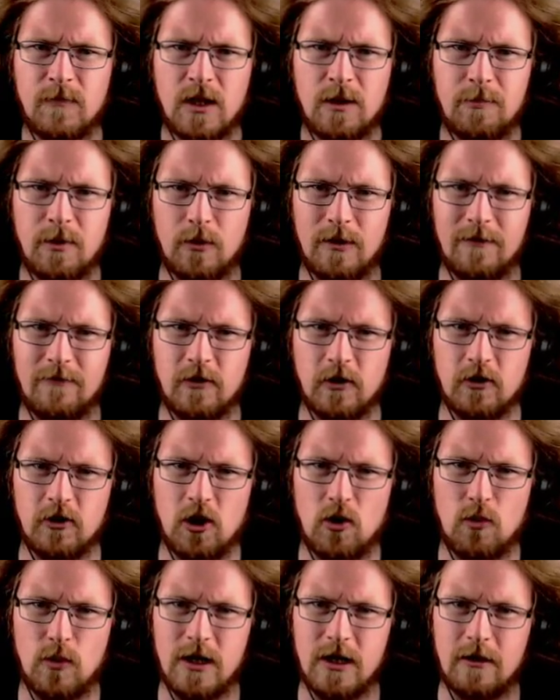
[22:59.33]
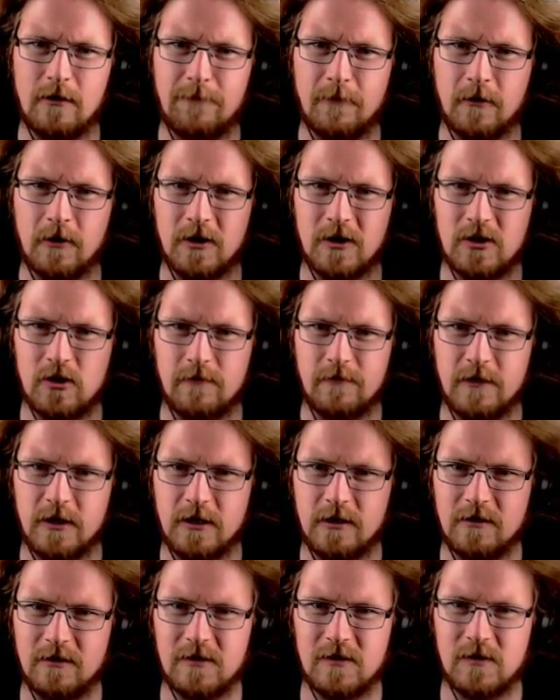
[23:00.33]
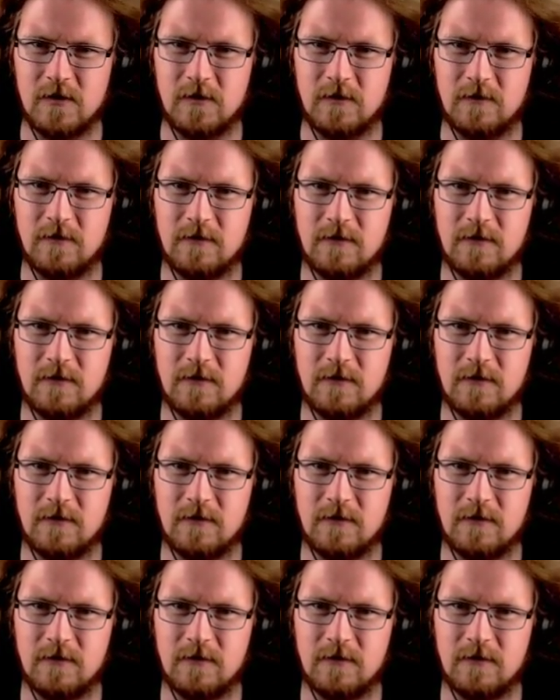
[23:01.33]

But we've done no weird fungus over here, so...